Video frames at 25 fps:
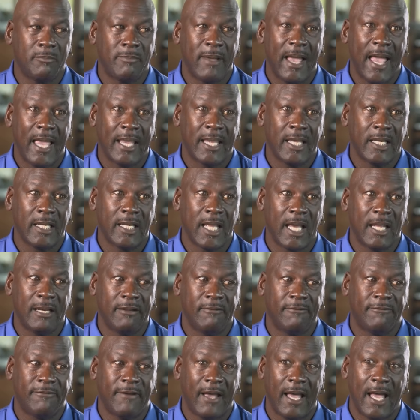Crazy
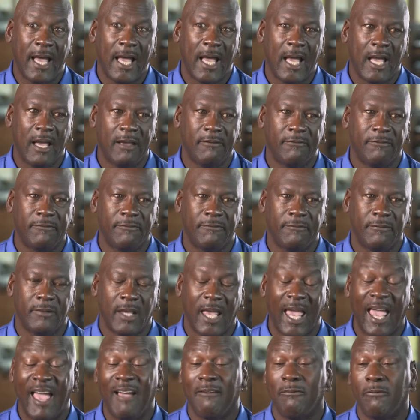facts about Michael
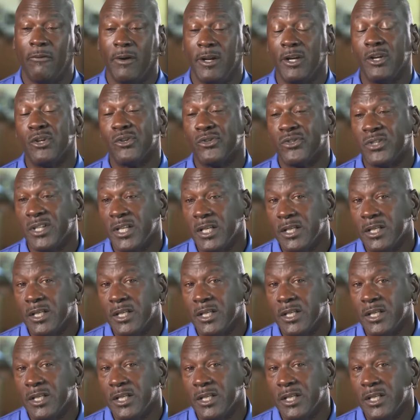Jordan and Scottie